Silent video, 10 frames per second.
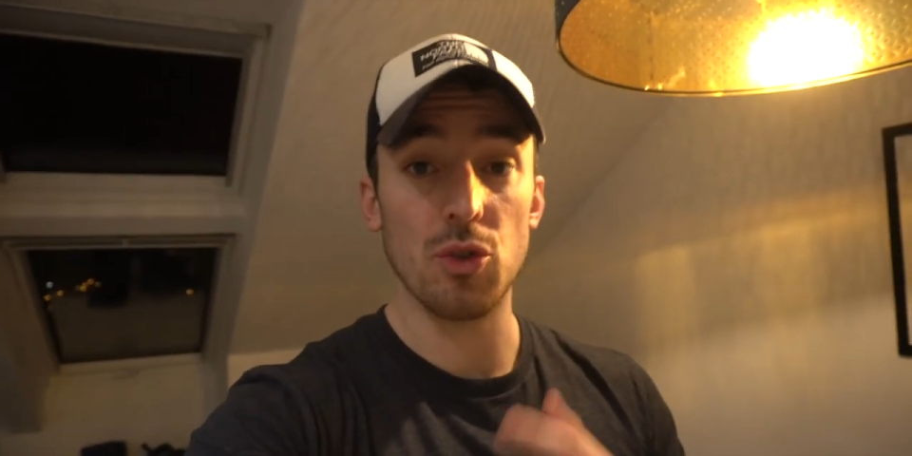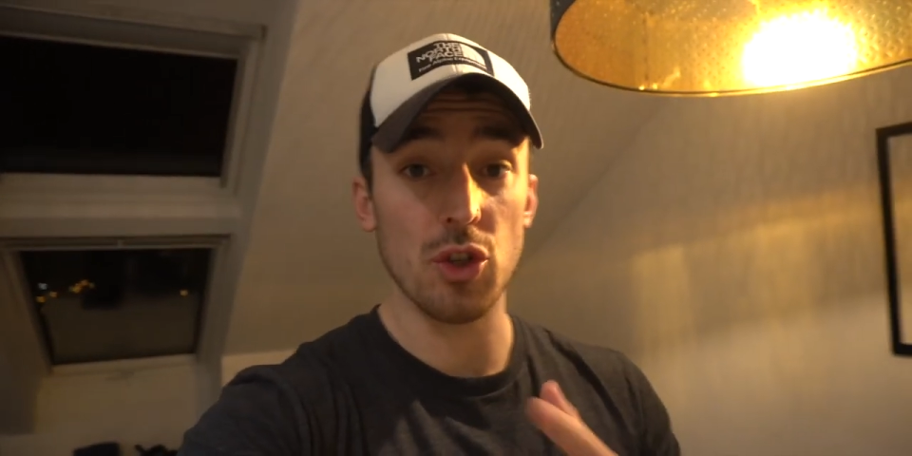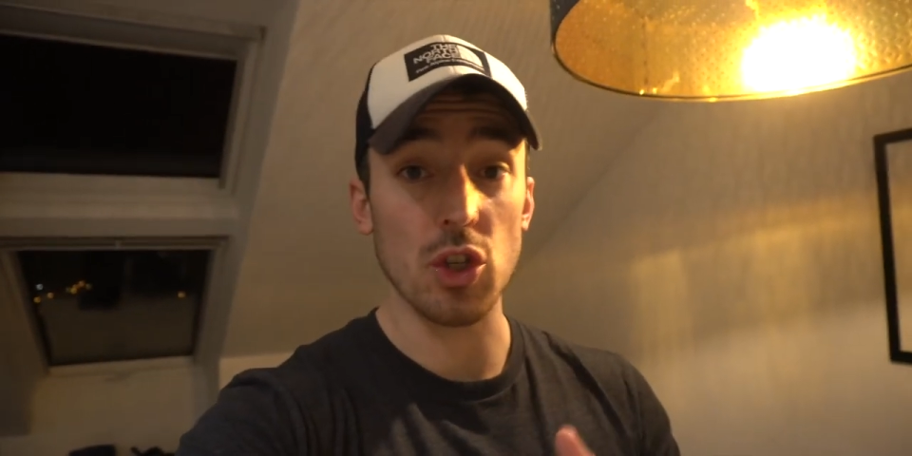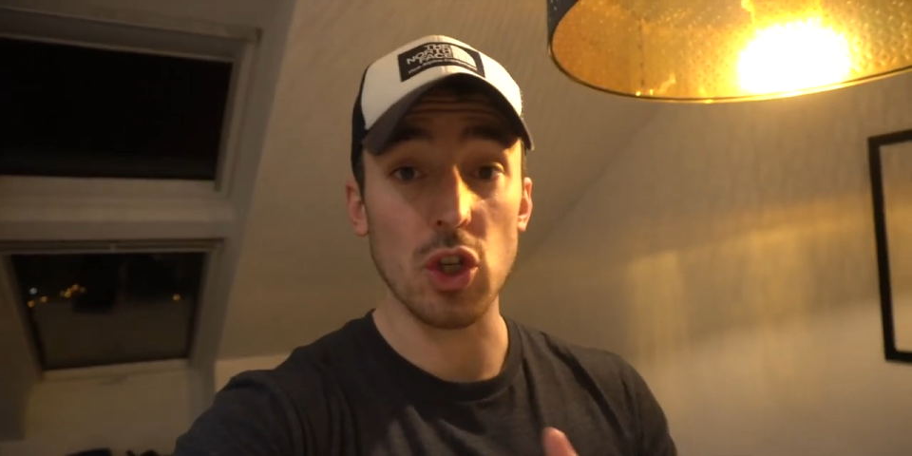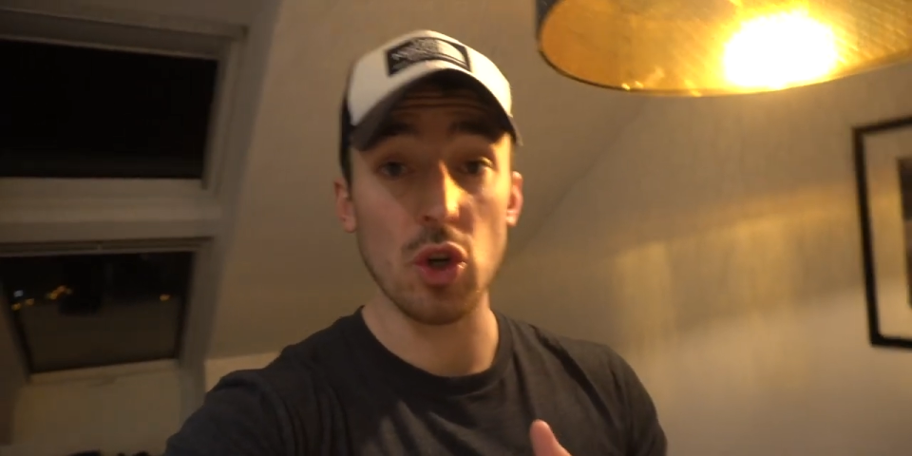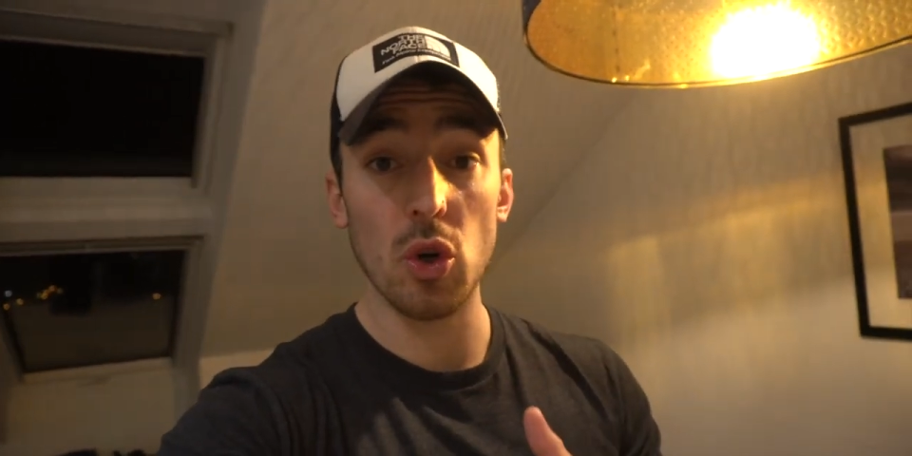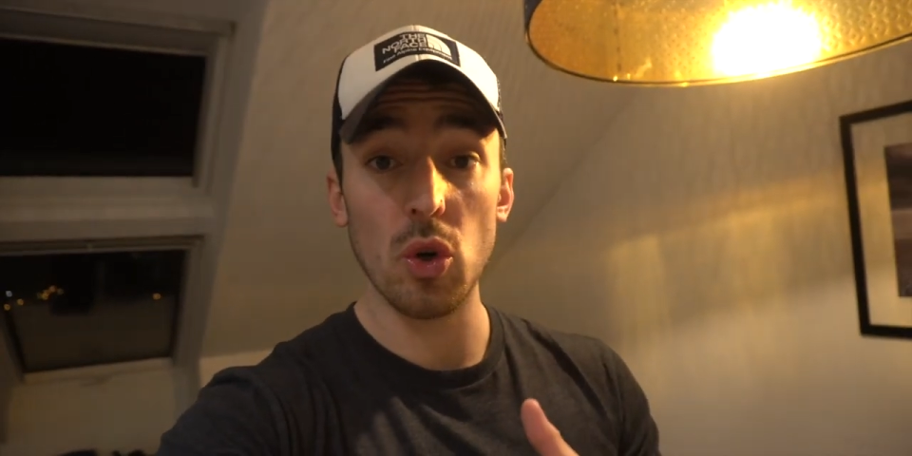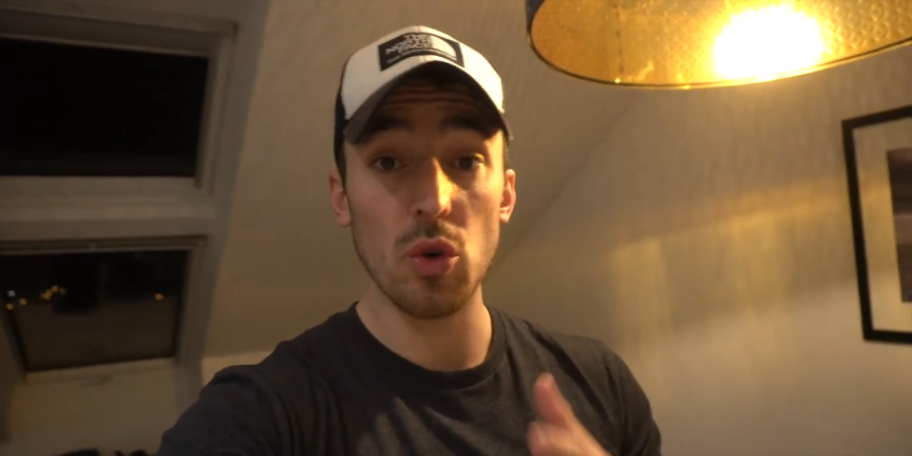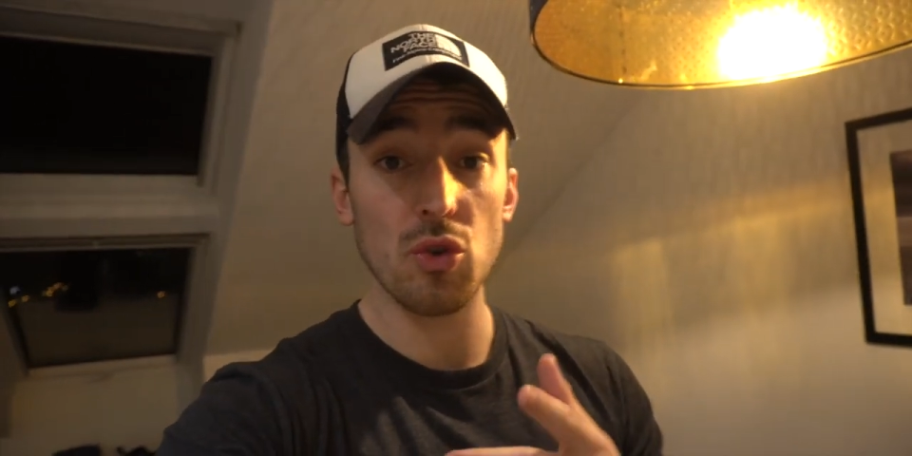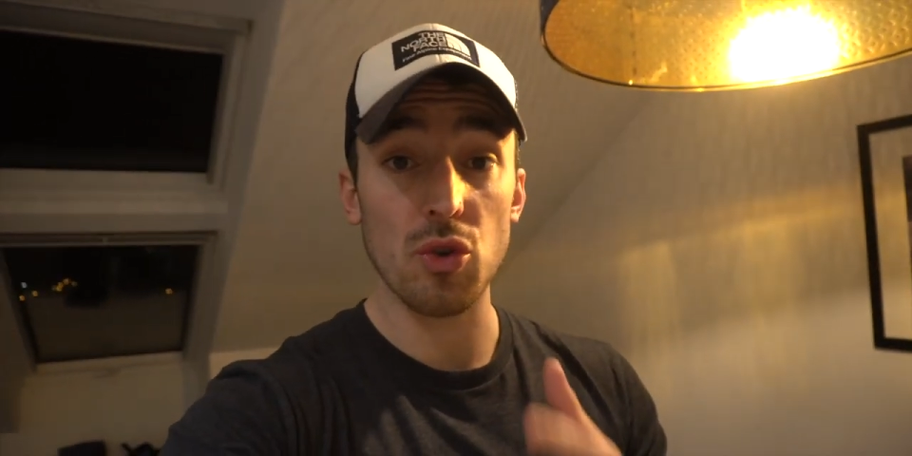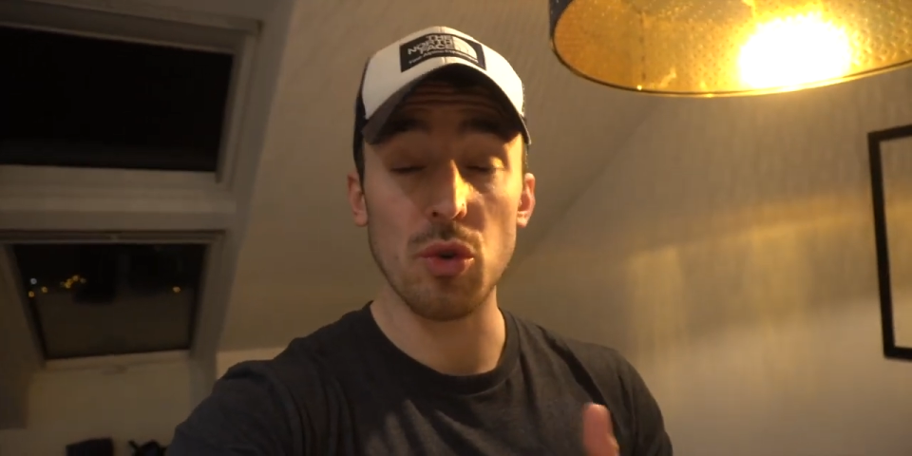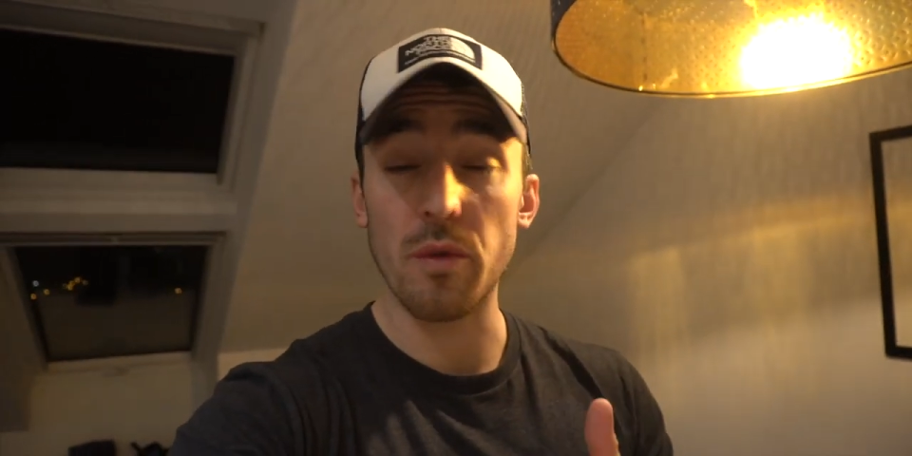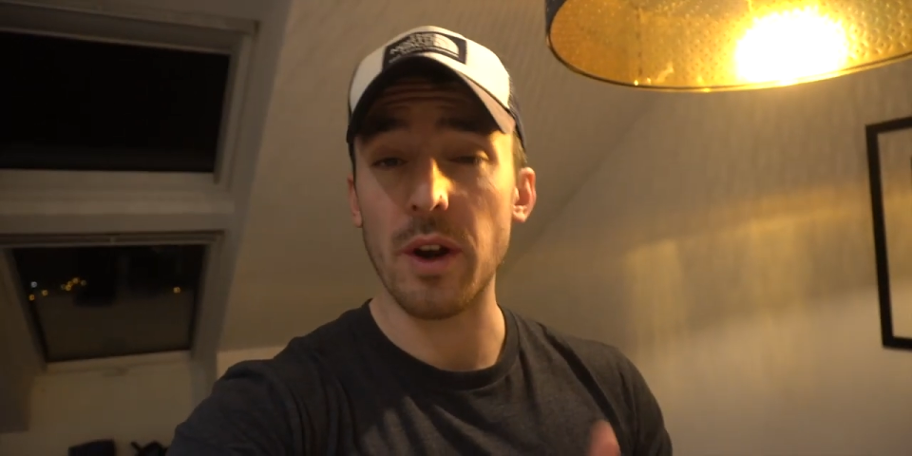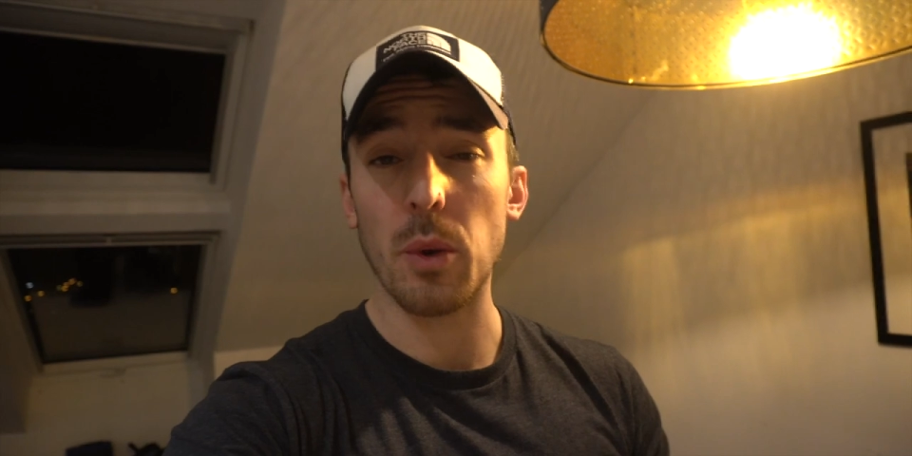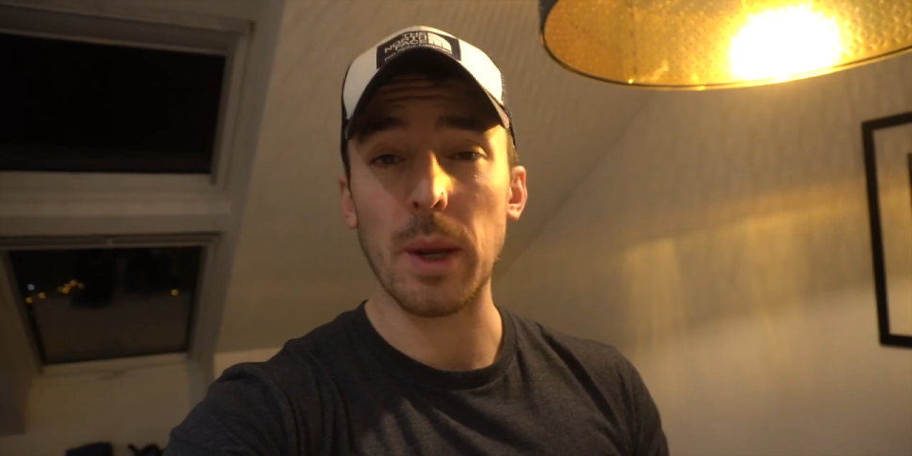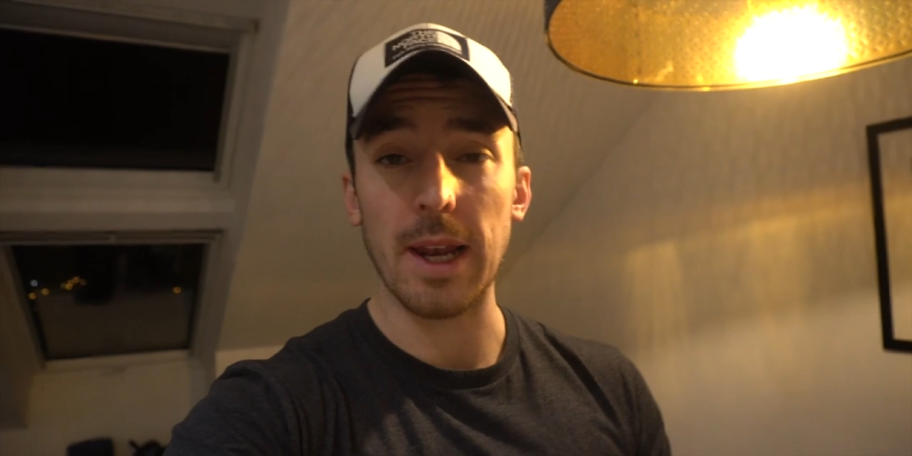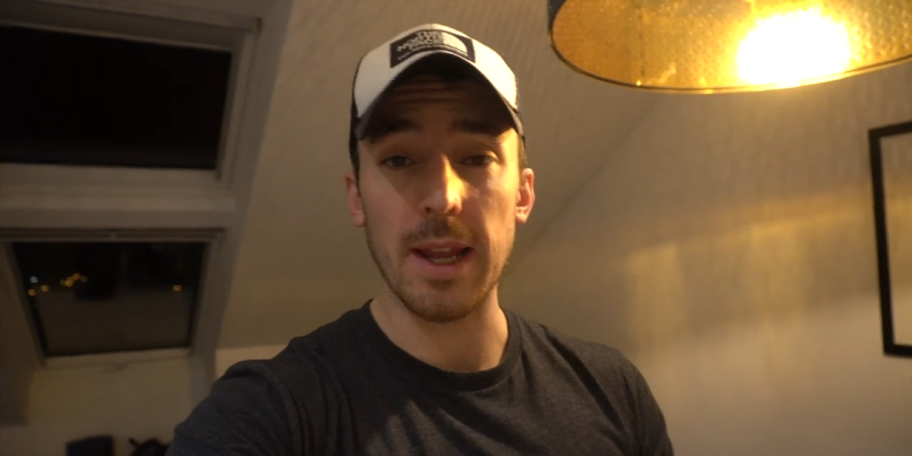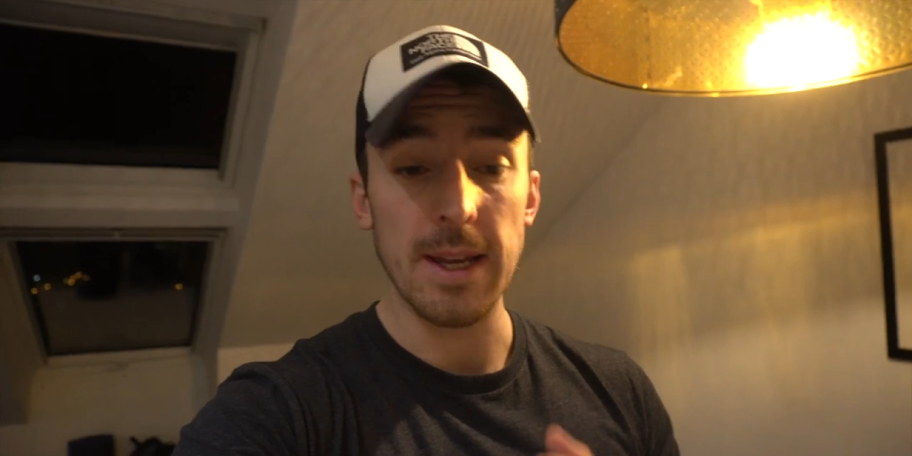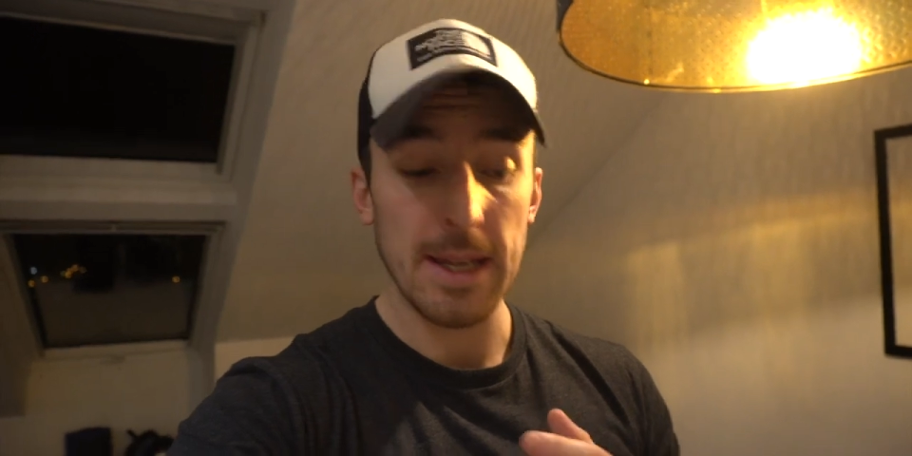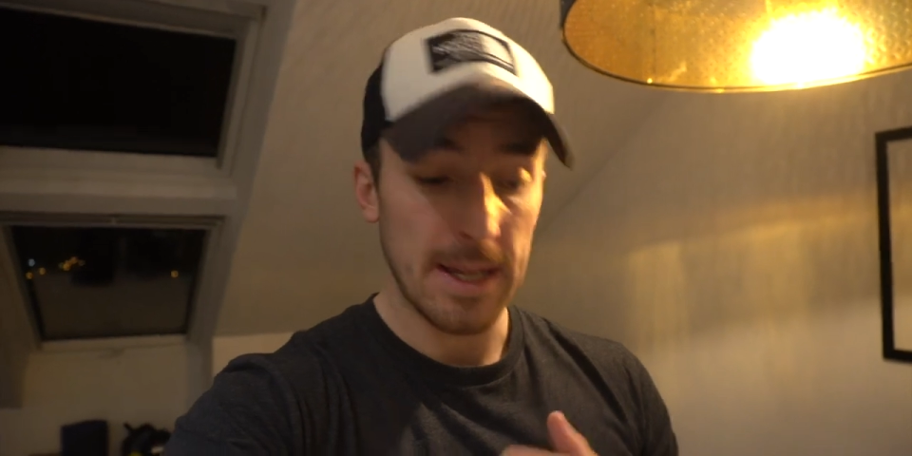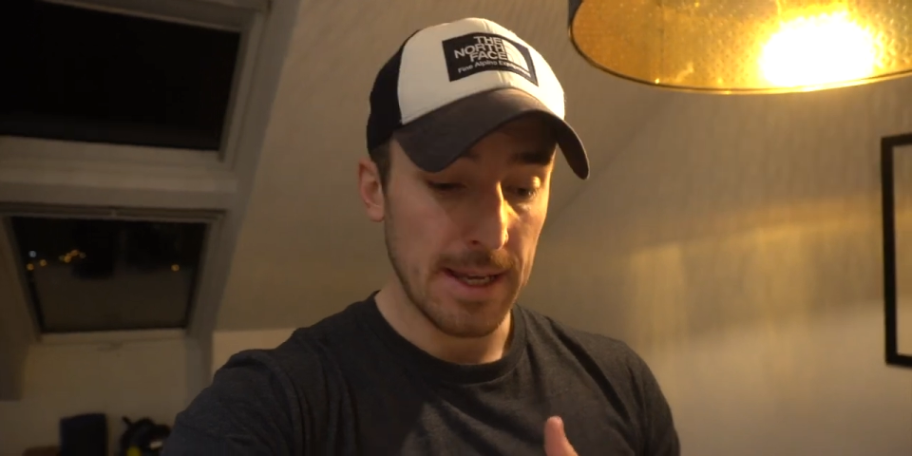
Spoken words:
just go through very quickly